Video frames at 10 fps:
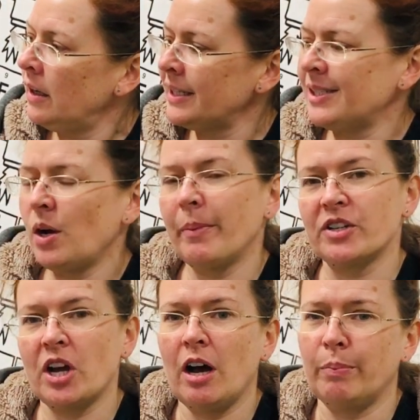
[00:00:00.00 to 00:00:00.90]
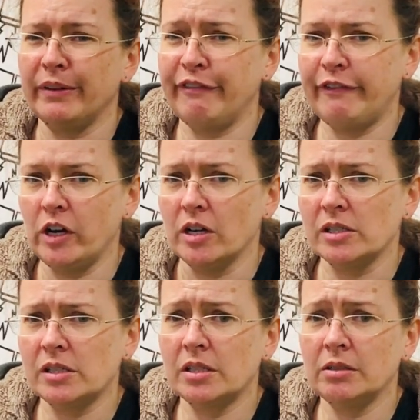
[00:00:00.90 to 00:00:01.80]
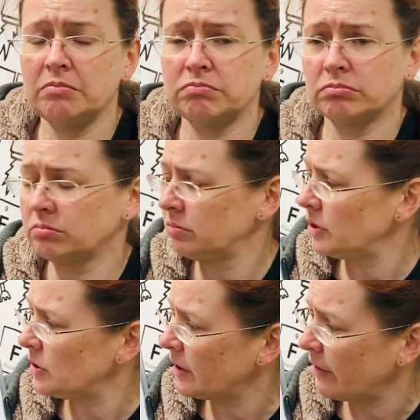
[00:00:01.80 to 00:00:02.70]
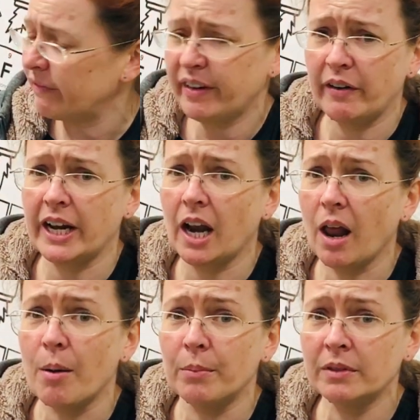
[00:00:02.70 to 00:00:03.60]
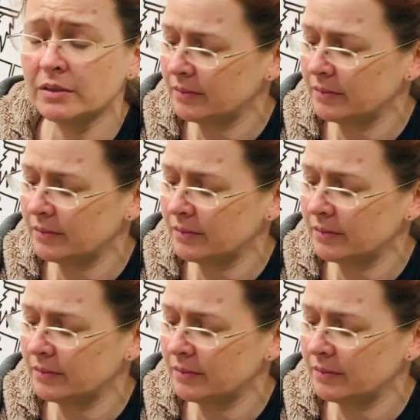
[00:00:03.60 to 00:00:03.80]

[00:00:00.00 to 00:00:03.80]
It's not much help at first. She's looking very glum,